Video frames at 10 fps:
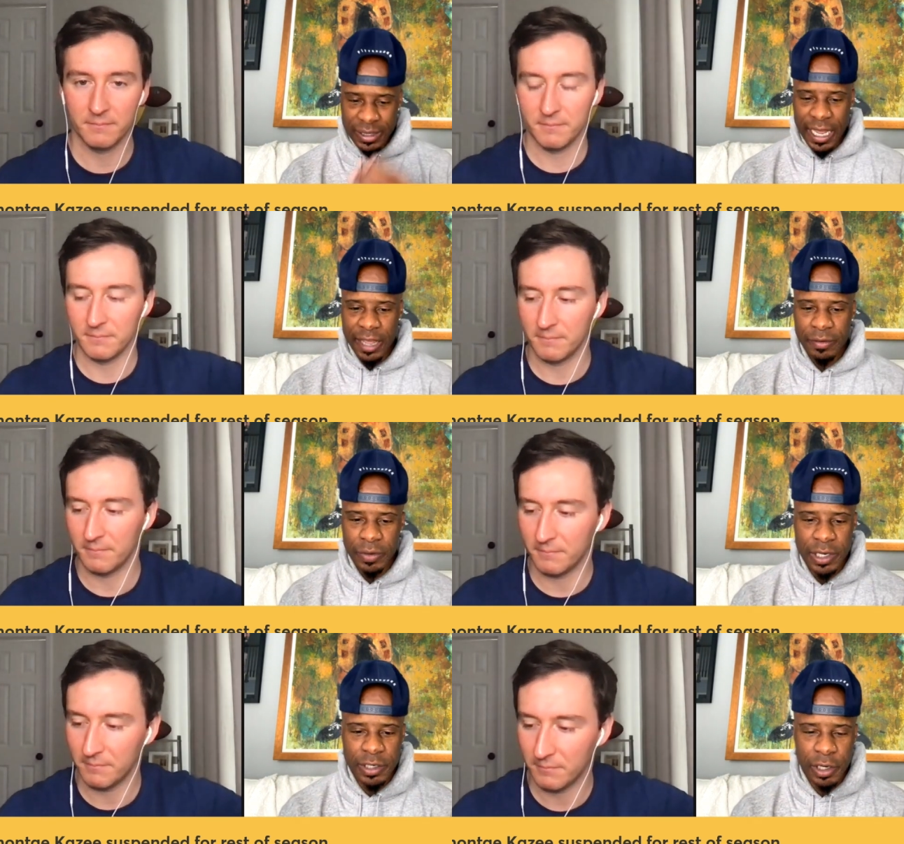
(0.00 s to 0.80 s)
Speaker 1: diving.
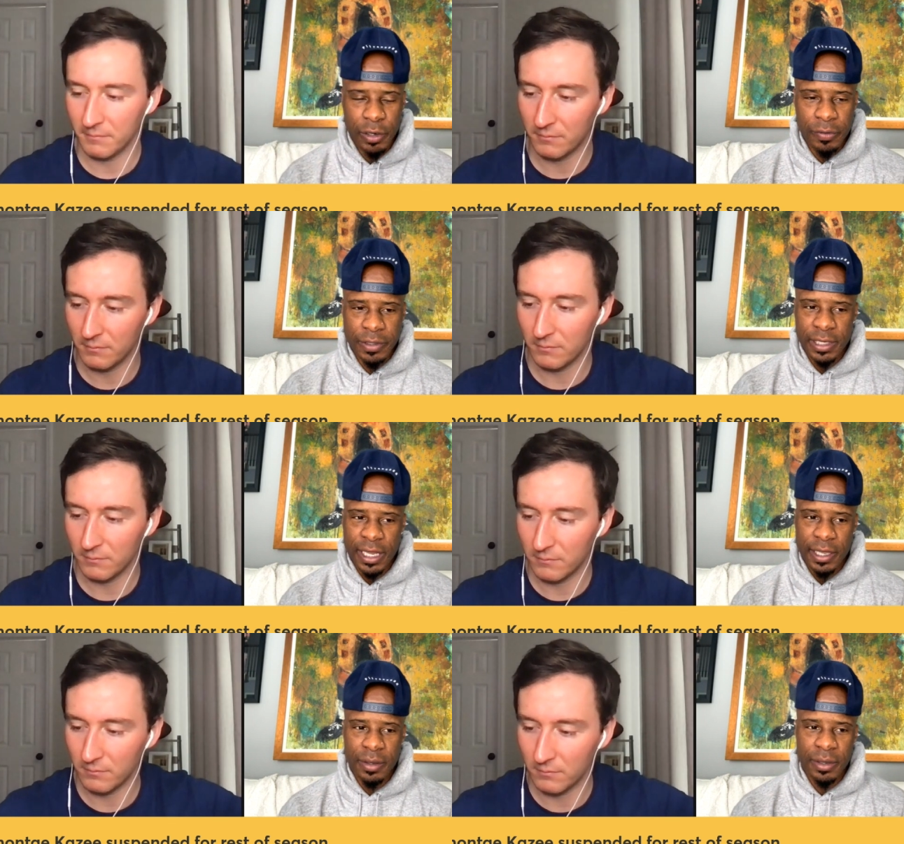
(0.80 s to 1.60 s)
When he dove, it's
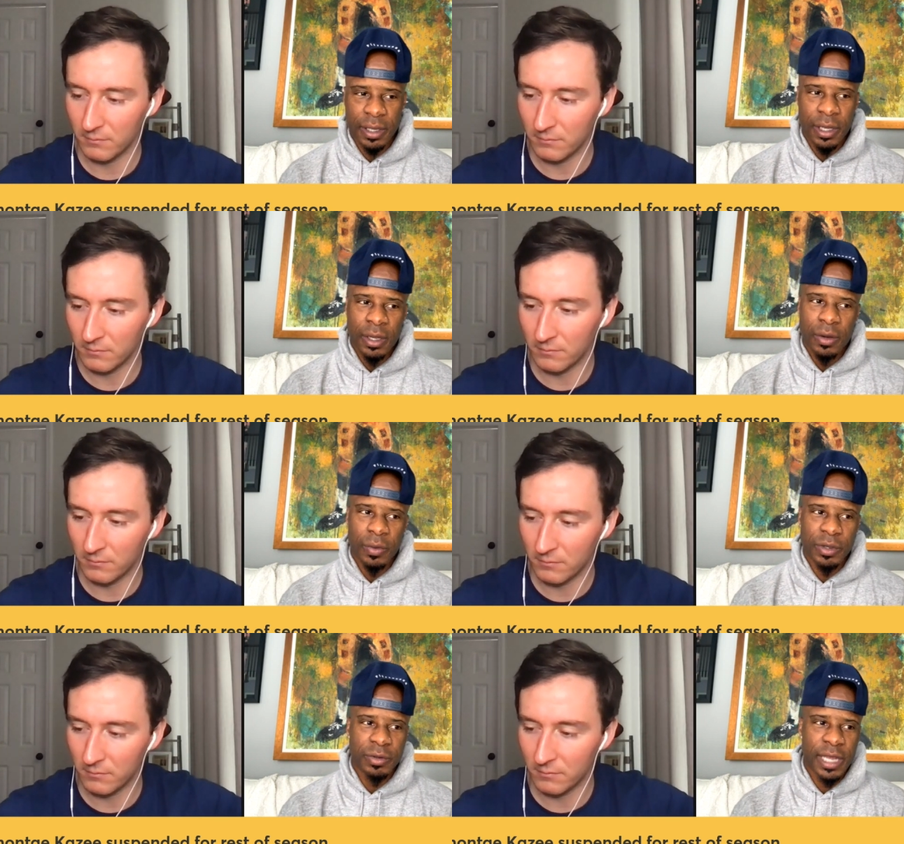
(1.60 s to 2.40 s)
like he
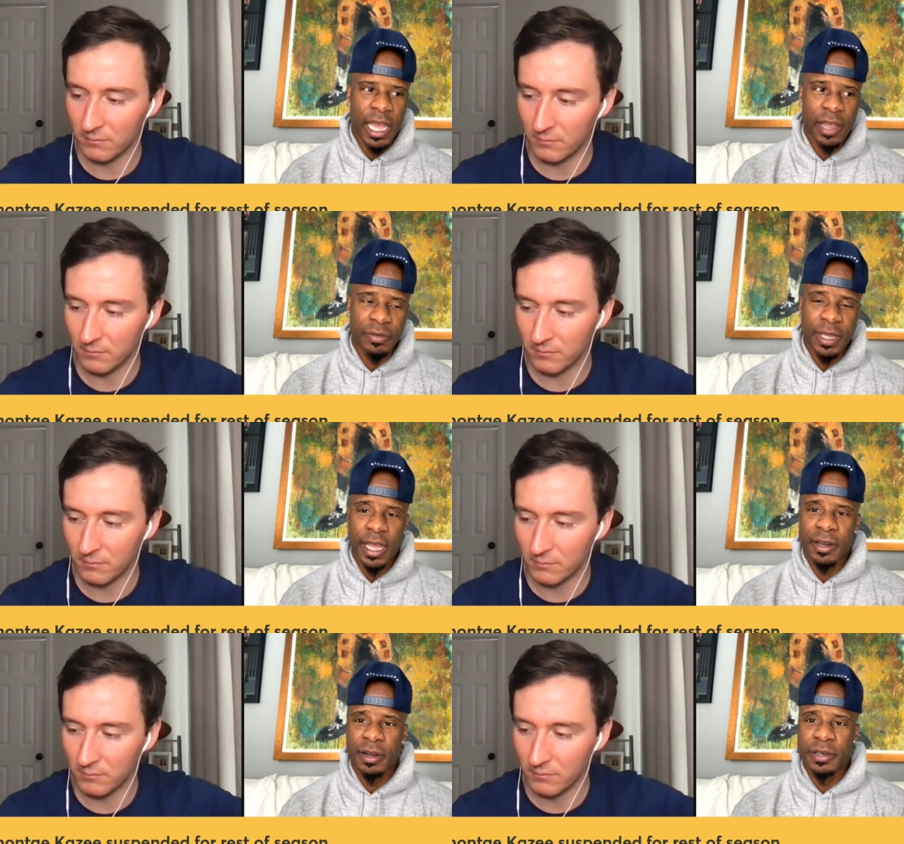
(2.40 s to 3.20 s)
when you dive, you
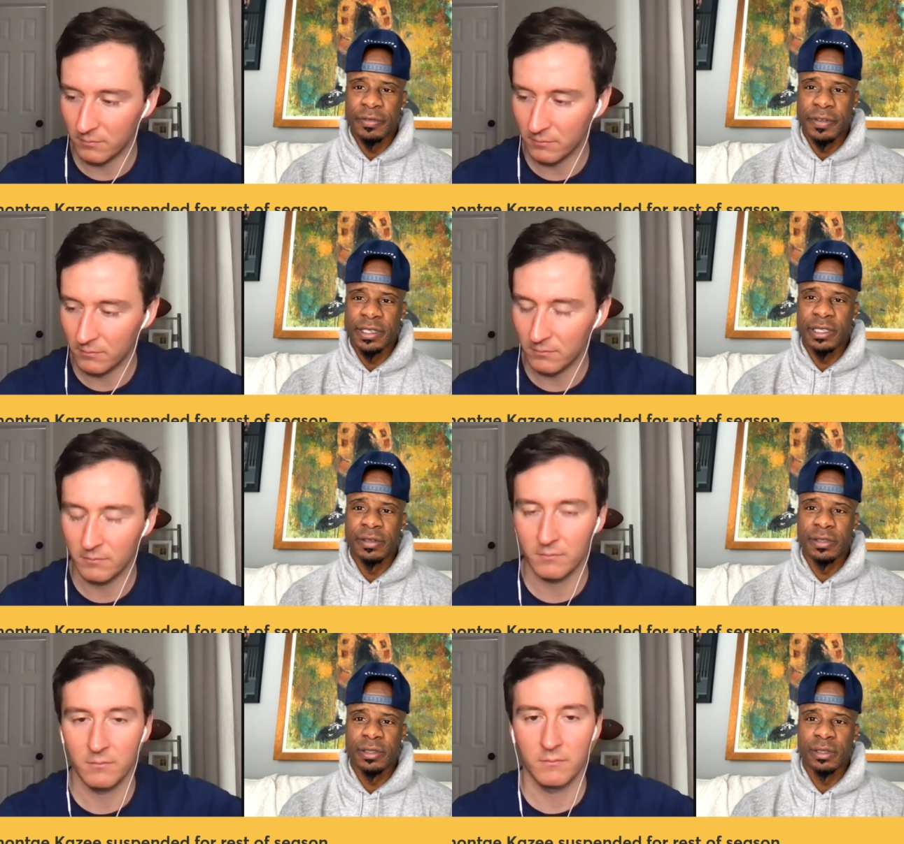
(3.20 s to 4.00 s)
kind of are
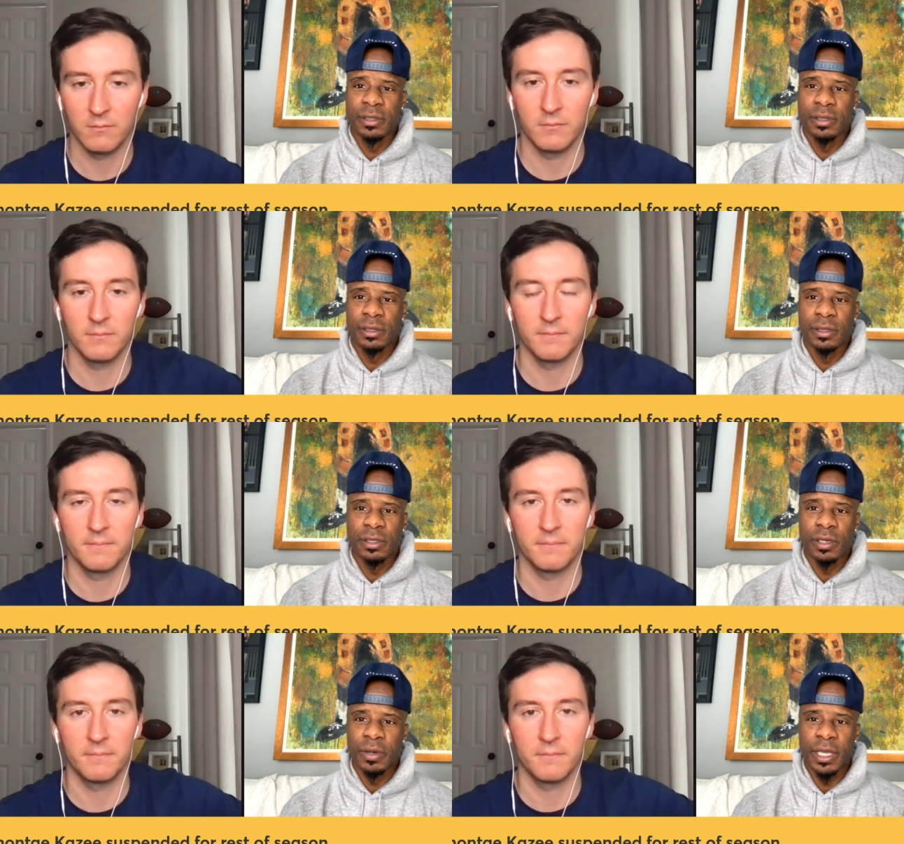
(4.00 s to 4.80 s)
defenseless.
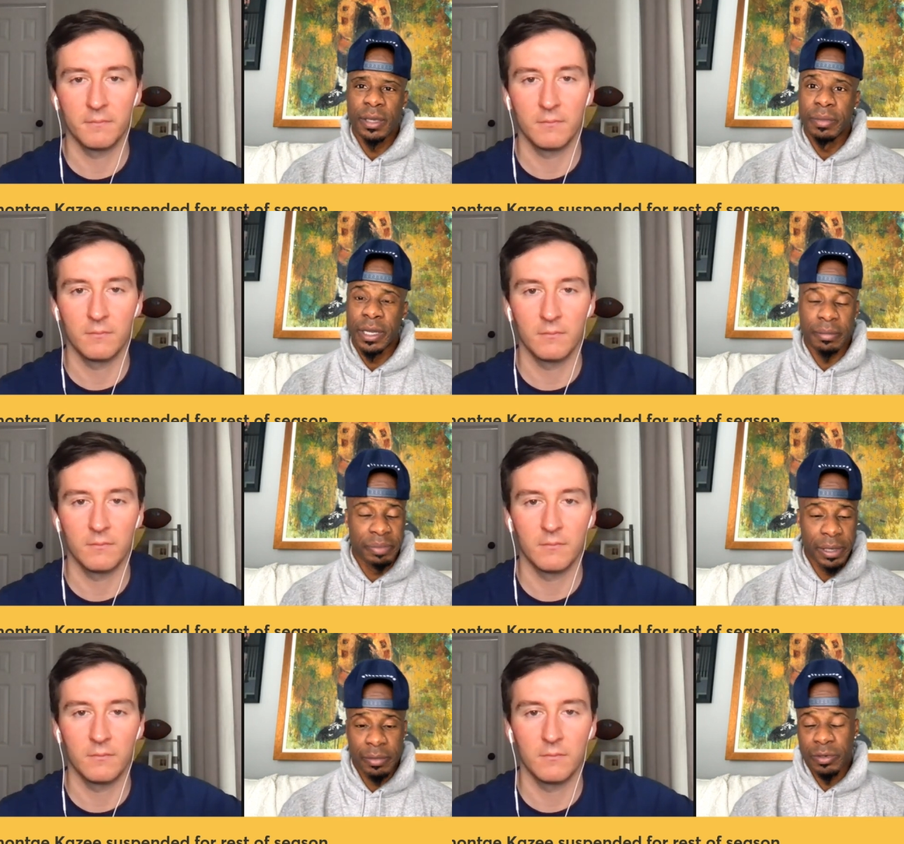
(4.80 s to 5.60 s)
So he, but
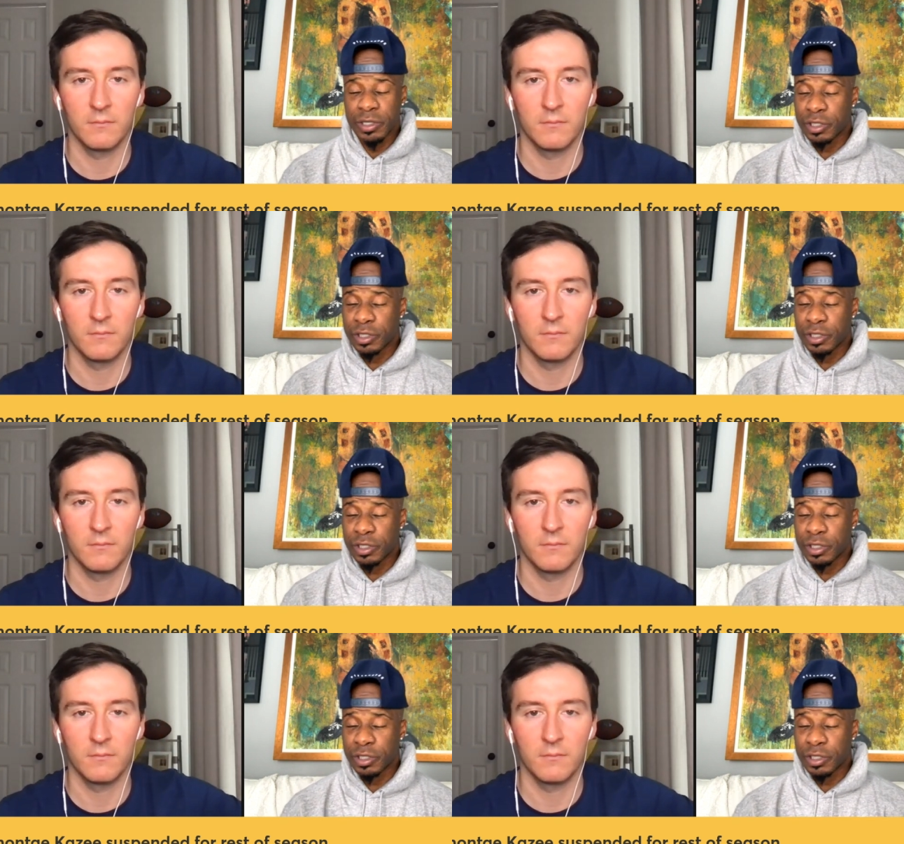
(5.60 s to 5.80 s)
Pittman was